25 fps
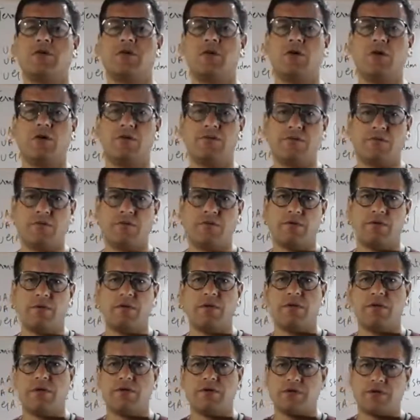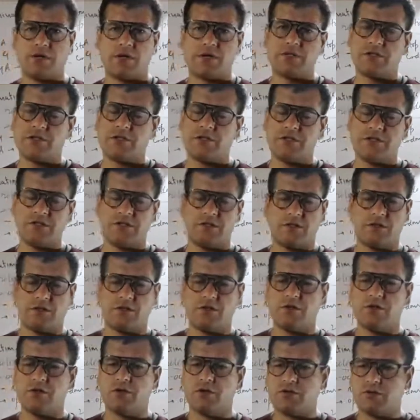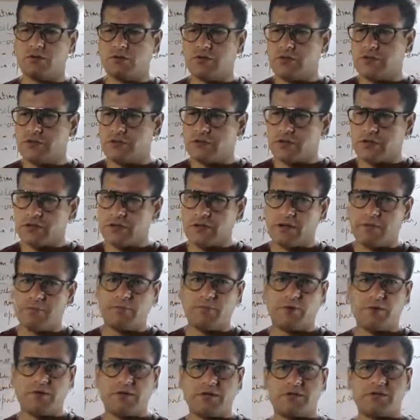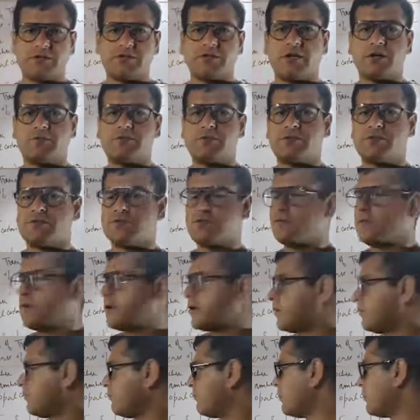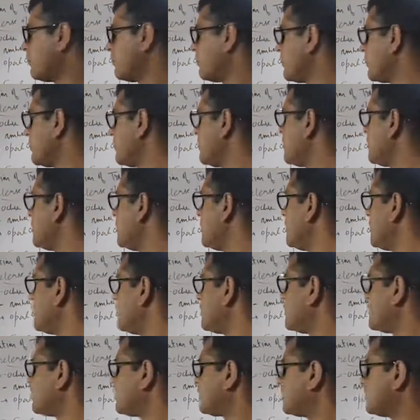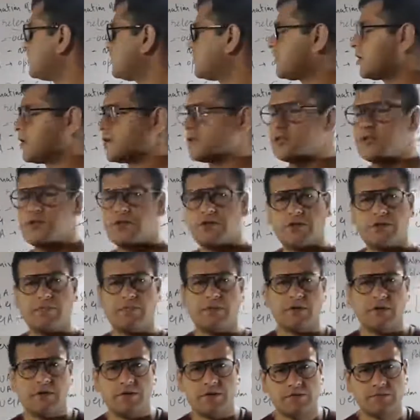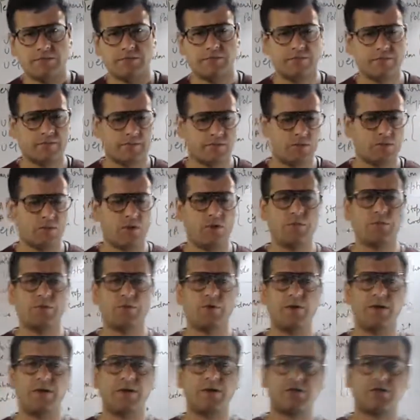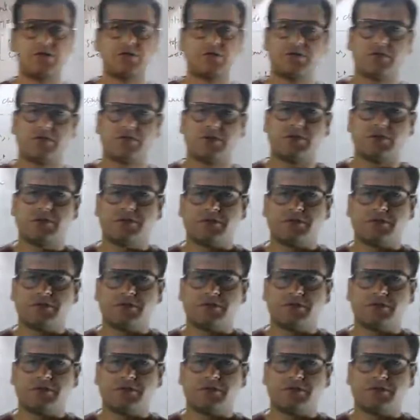of translation. So these are the important steps which were involved in the translation mechanism. Hope you have understood.